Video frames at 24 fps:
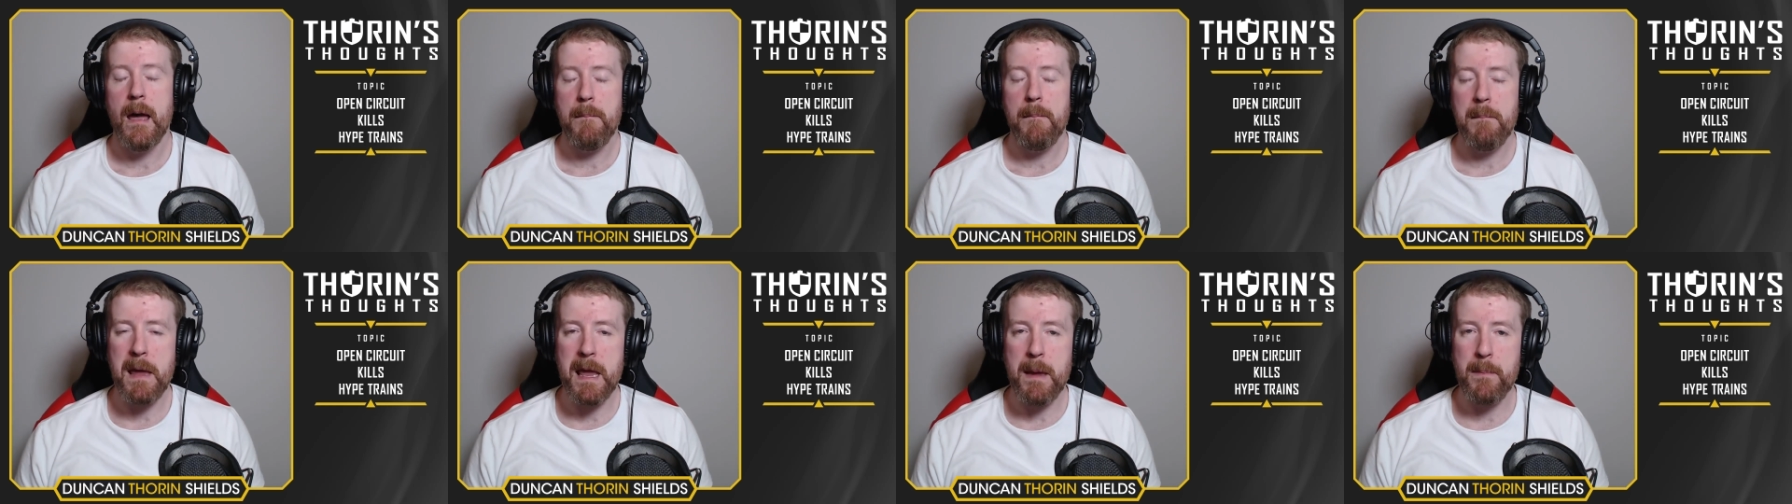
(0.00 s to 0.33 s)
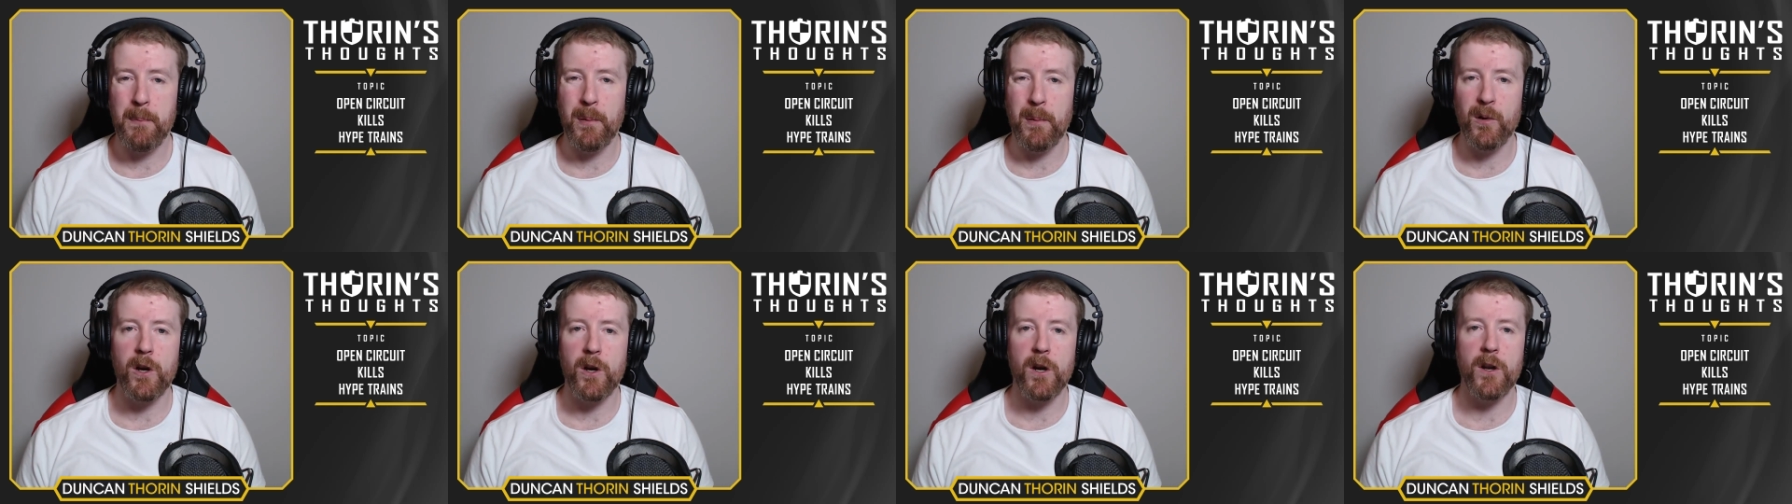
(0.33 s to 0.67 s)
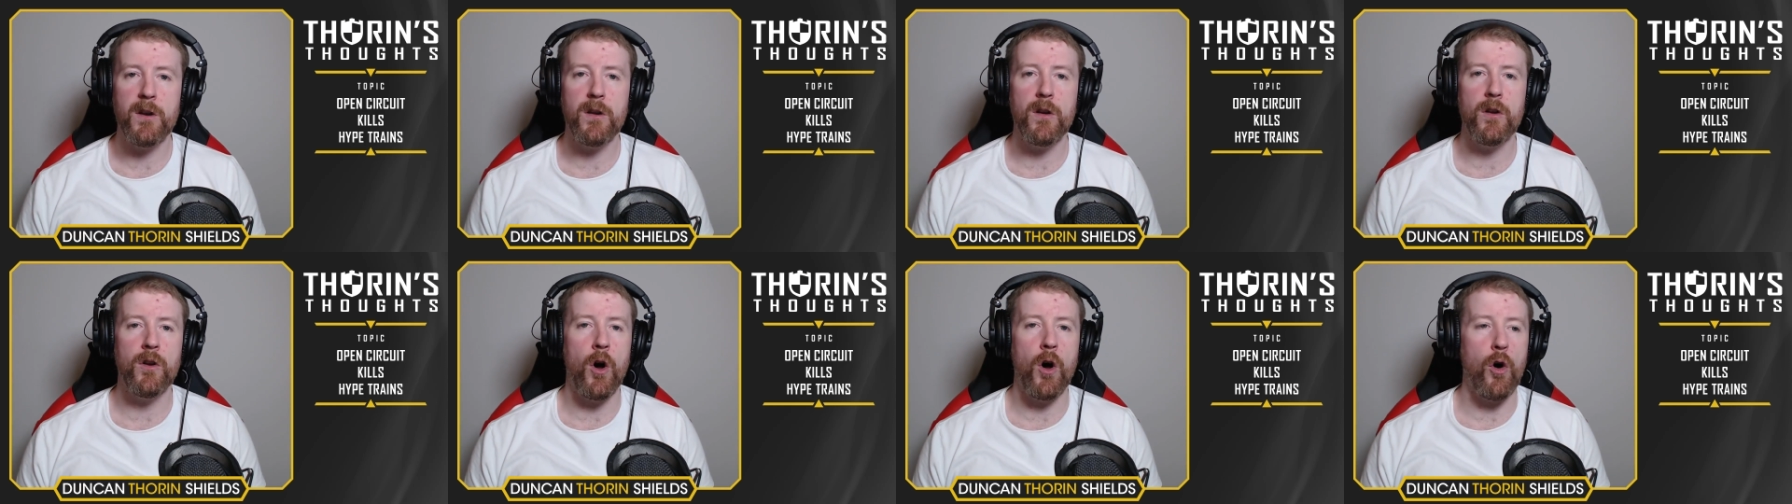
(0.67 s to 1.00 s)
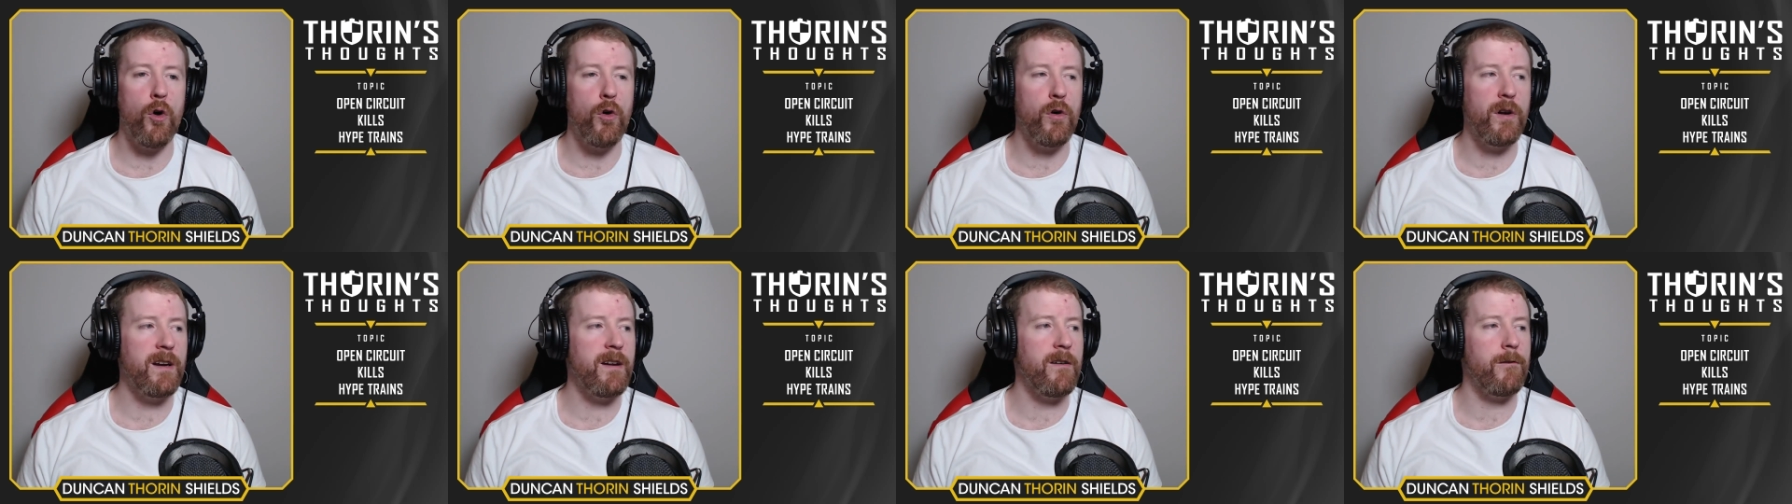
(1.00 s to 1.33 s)
people can not
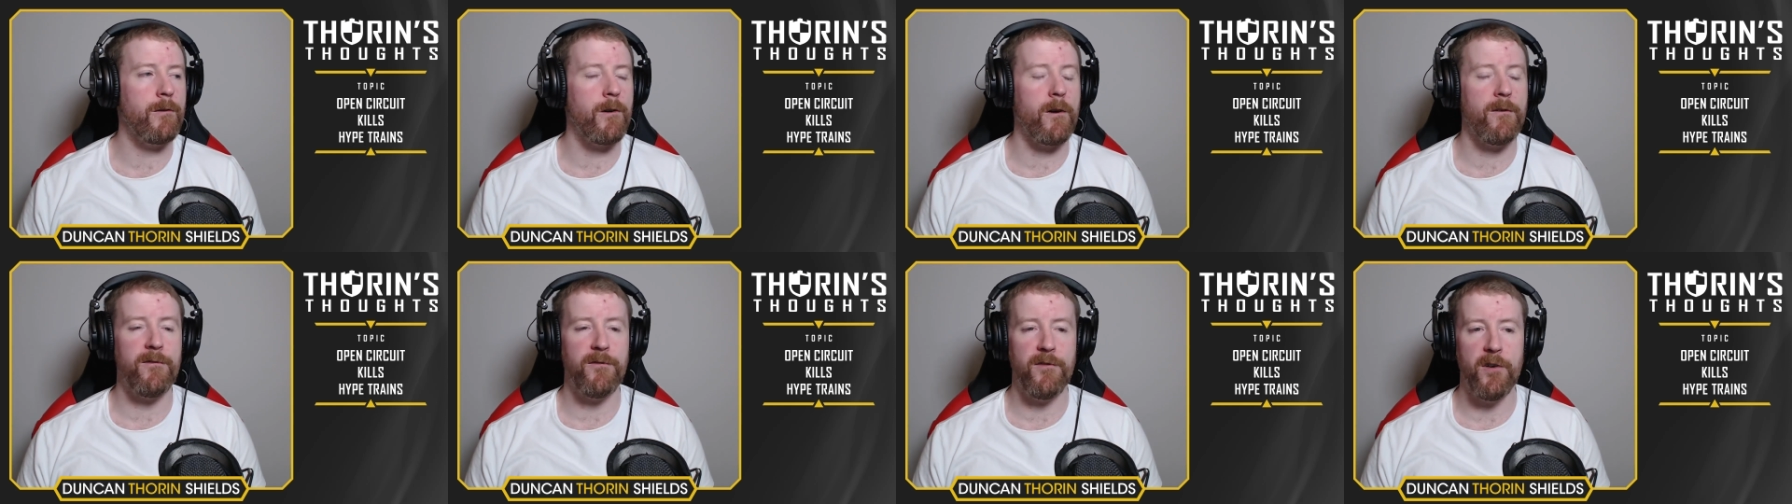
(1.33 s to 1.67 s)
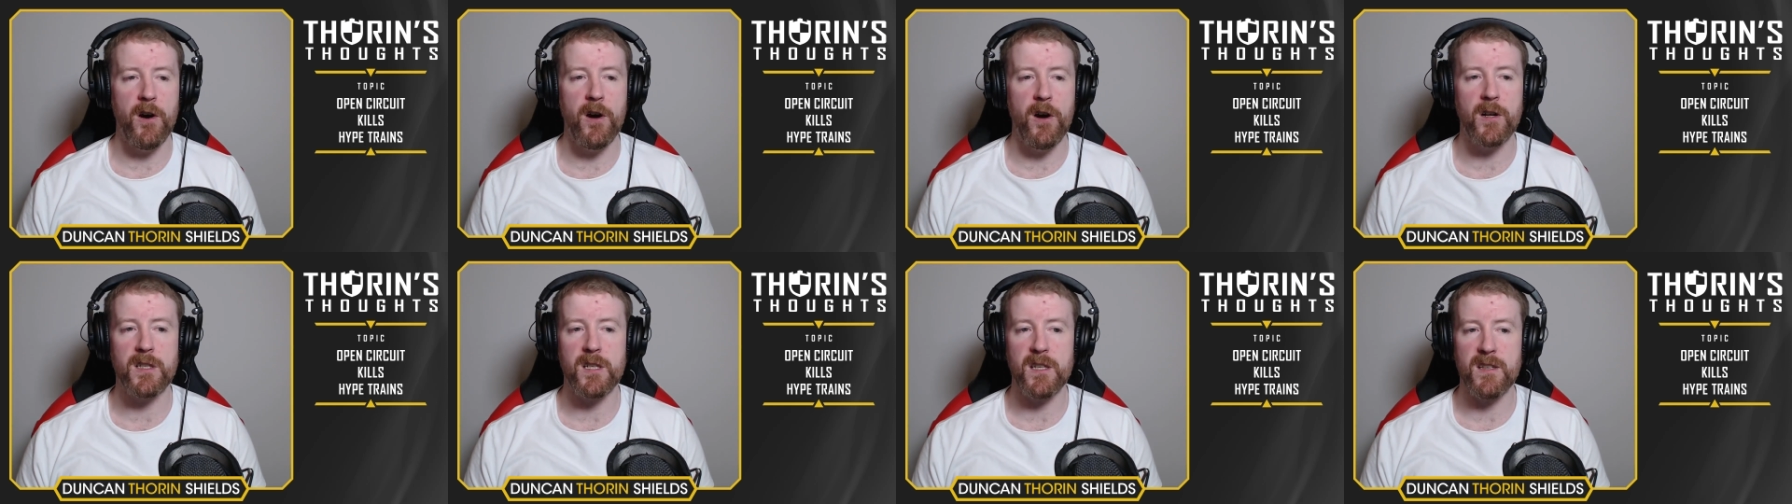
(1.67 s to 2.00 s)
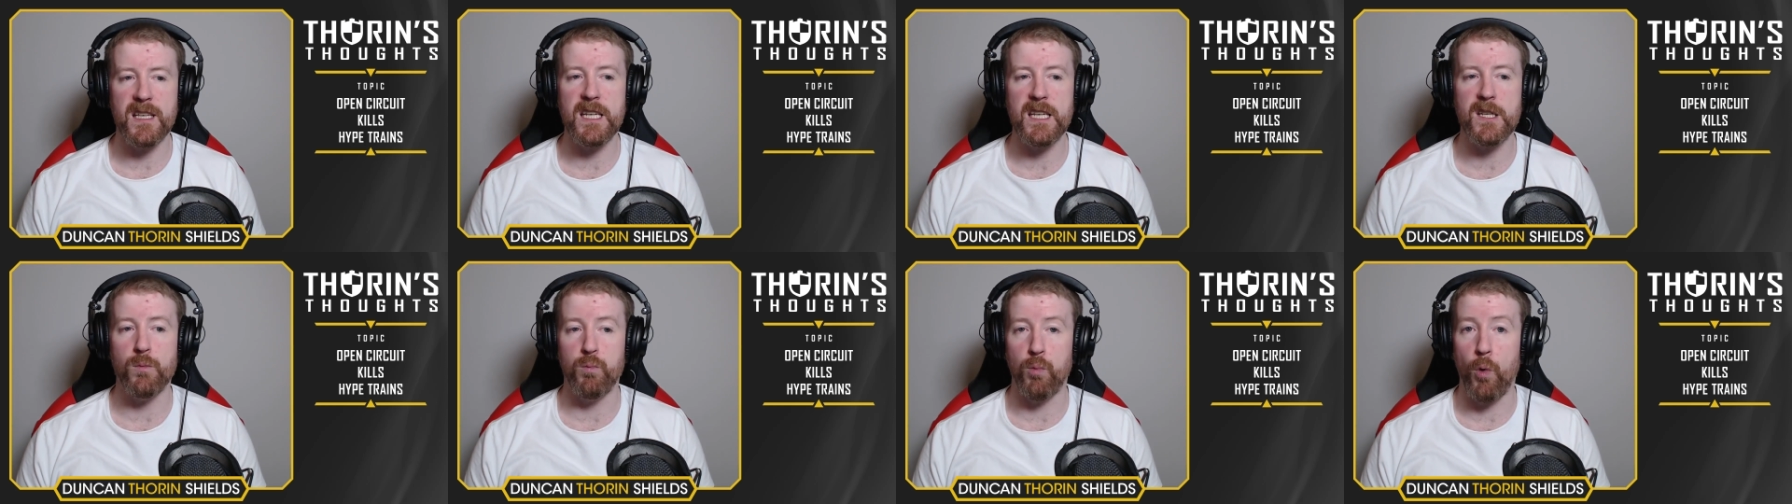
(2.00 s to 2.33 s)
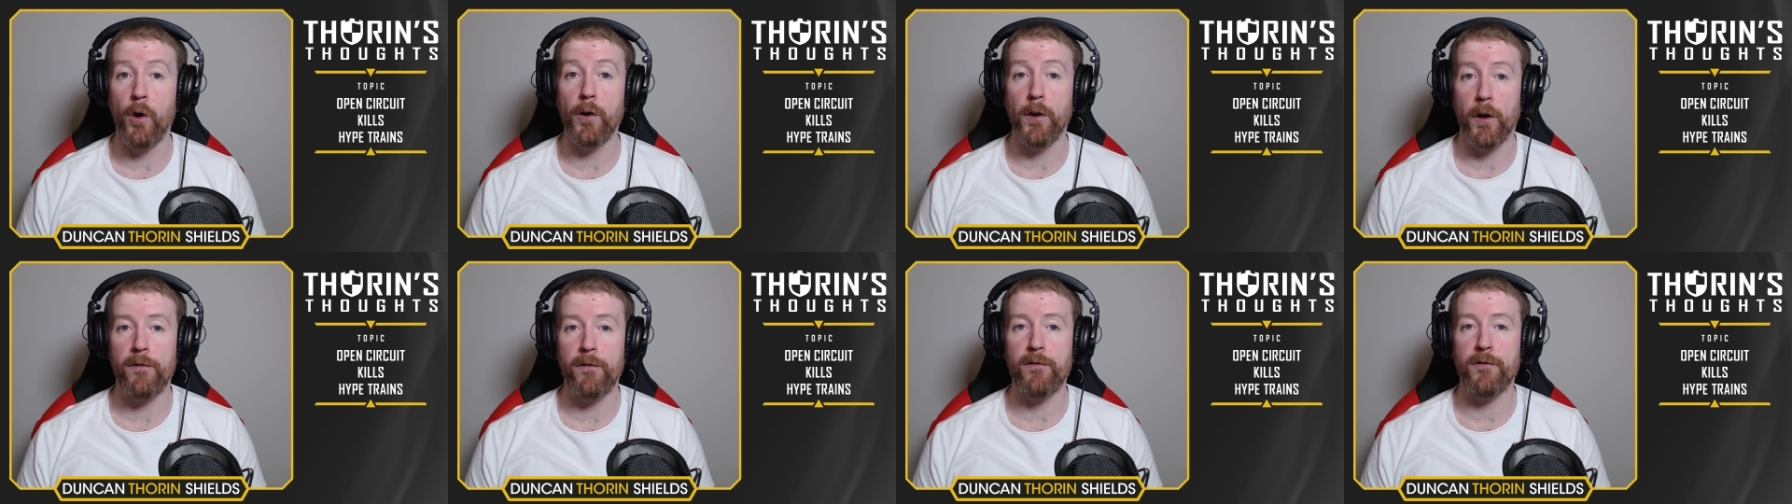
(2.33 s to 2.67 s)
only refer to these
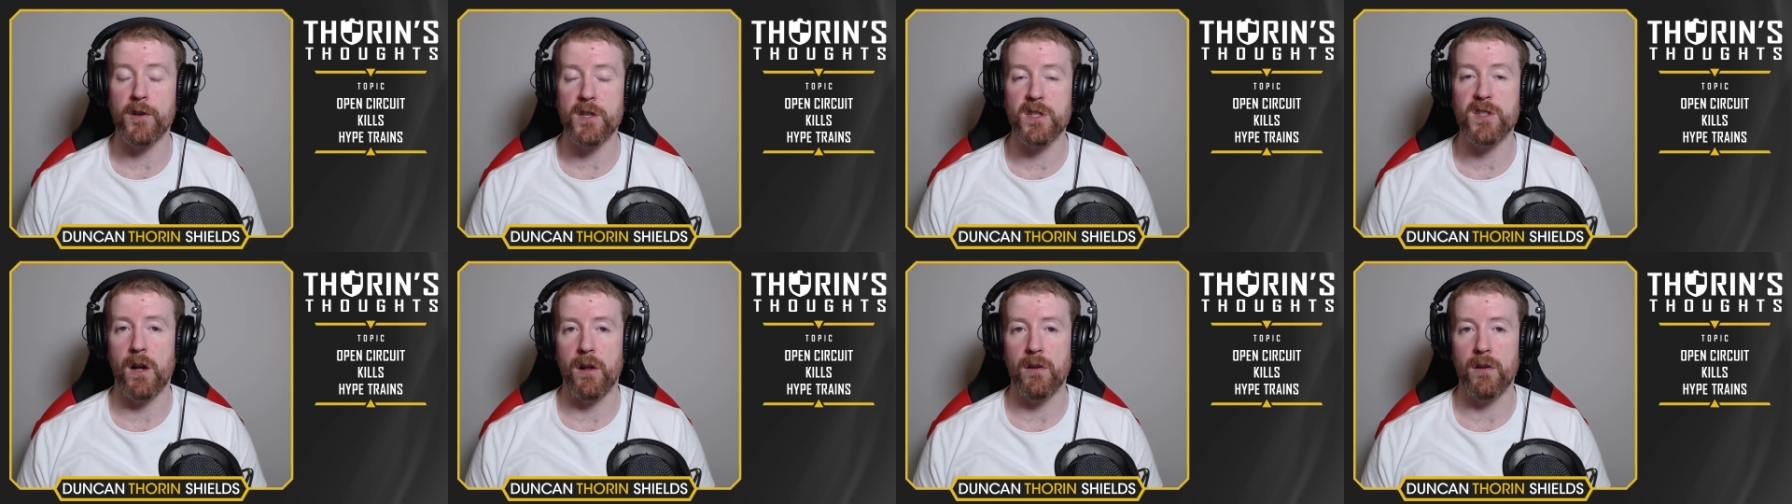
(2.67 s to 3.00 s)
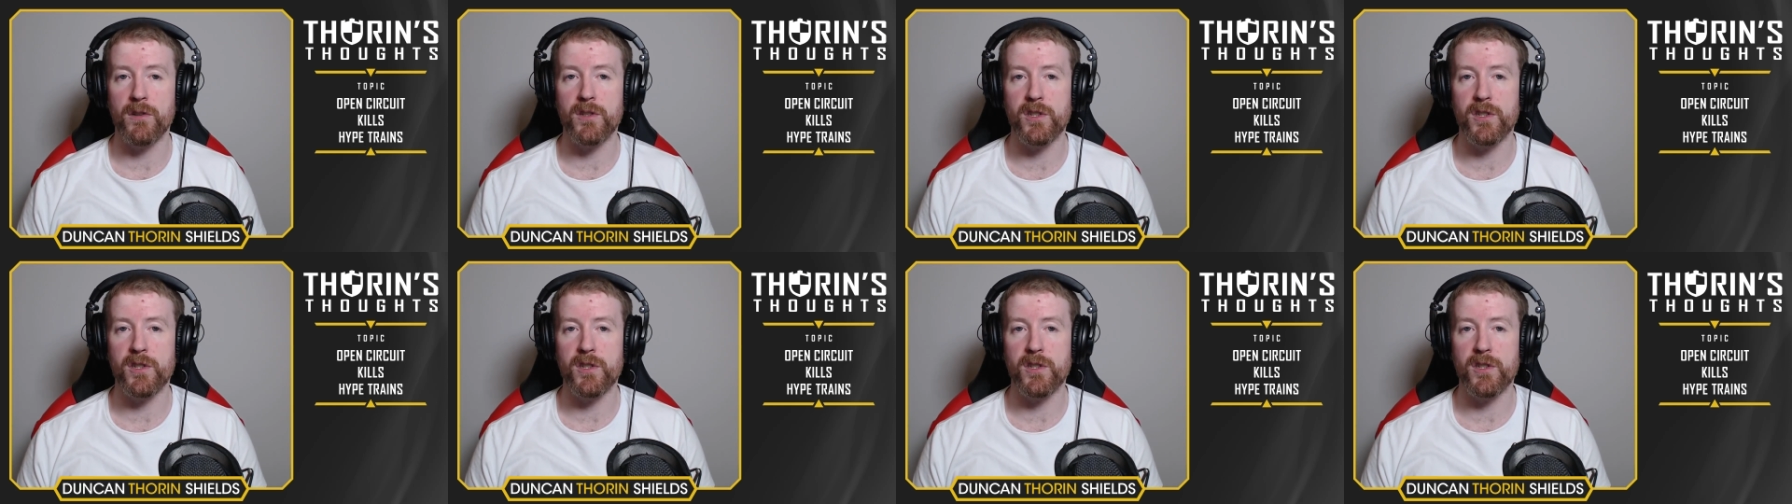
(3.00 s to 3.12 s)
one off results,